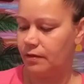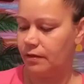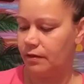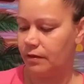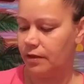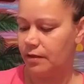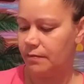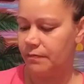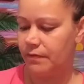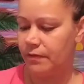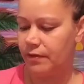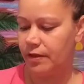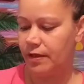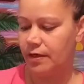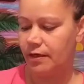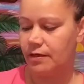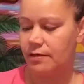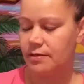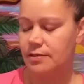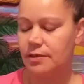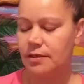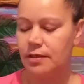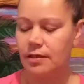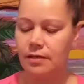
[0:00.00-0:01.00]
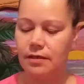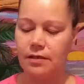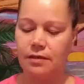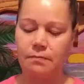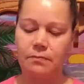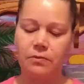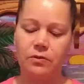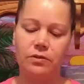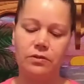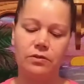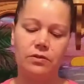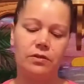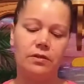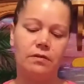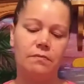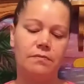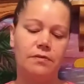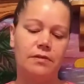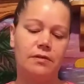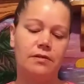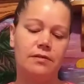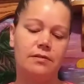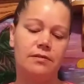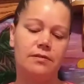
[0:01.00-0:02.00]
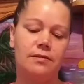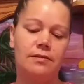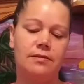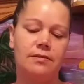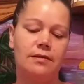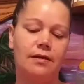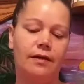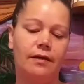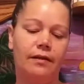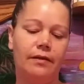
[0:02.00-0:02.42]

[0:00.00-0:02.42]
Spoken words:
I'll keep that. And I'm going to keep this